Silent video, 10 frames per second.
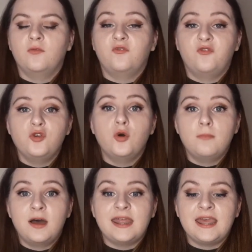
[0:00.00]
for your
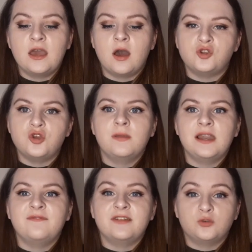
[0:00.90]
money, I do
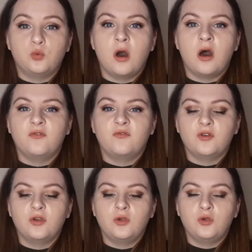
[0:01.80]
believe it's worth
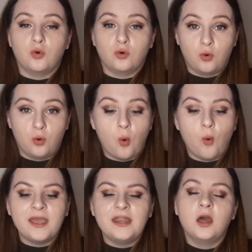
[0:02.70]
your
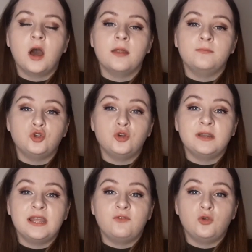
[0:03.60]
coin. I do
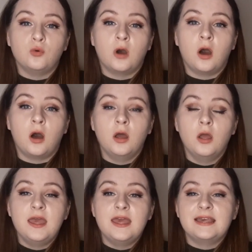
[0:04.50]
believe you are
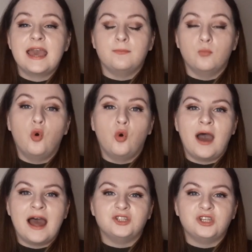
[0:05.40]
getting more
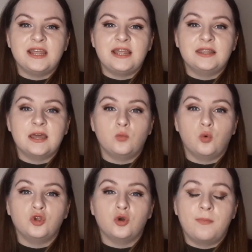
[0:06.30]
actually than
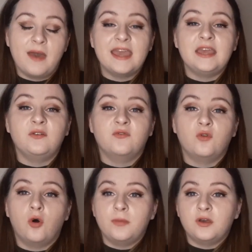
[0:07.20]
what you're paying
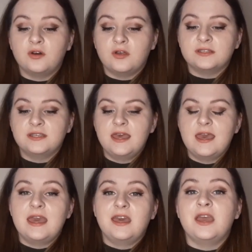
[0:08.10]
for, because
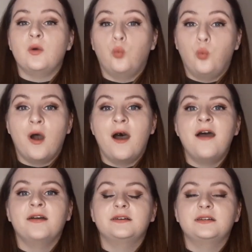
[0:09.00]
it
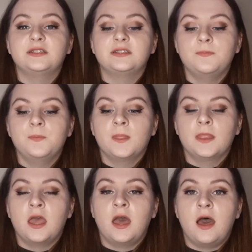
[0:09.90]
works.
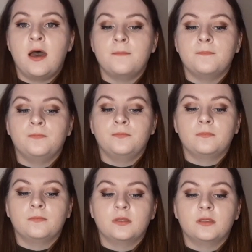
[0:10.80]

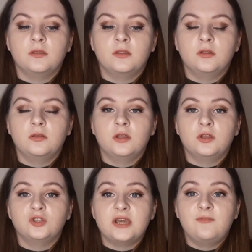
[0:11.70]

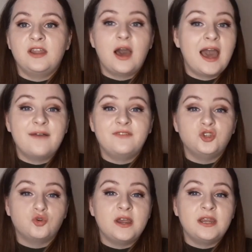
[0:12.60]
Generally, I have
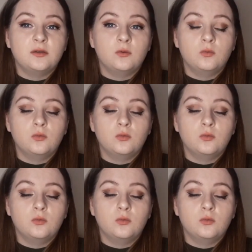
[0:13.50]
enjoyed